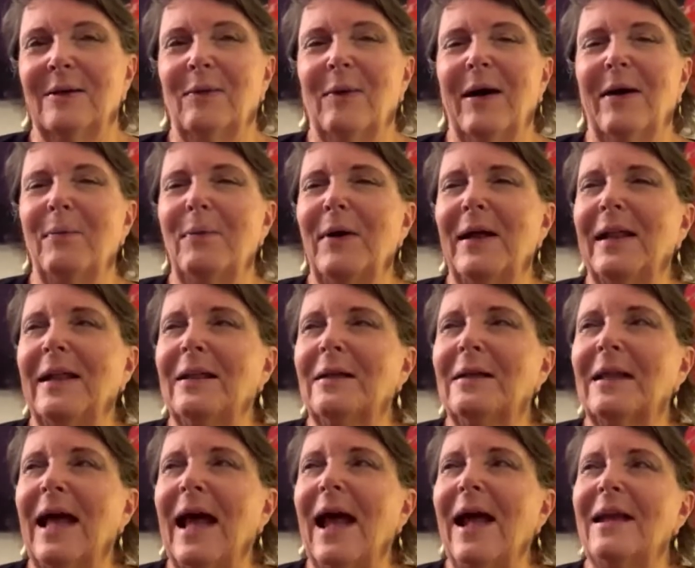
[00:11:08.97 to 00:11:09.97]
well,
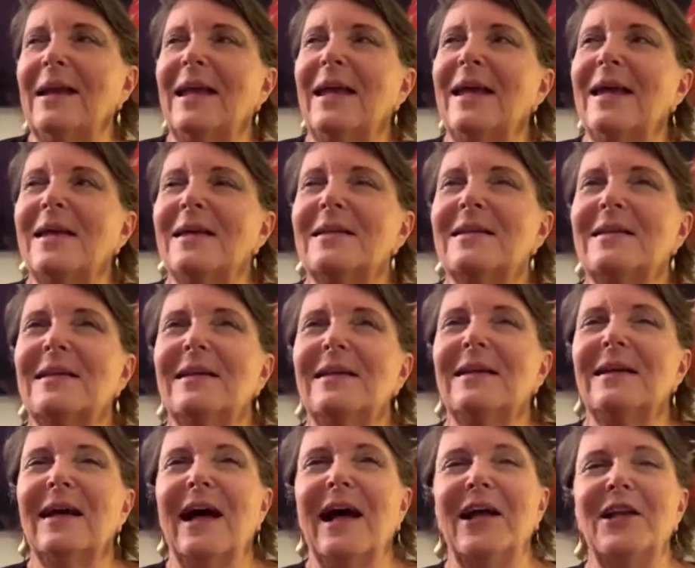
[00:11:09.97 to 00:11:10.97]
well, that is
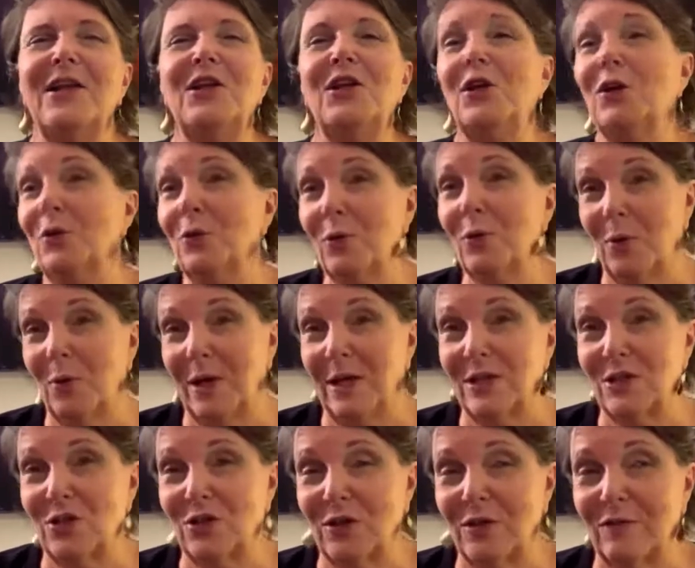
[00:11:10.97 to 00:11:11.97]
a new
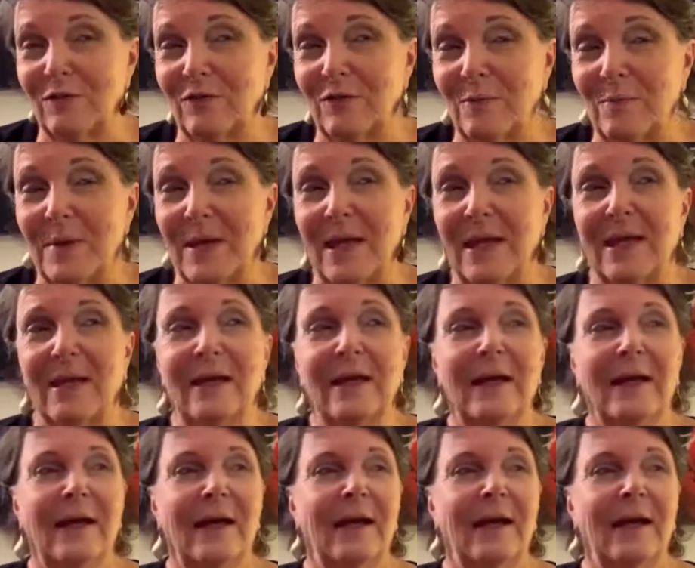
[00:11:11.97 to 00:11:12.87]
question for me.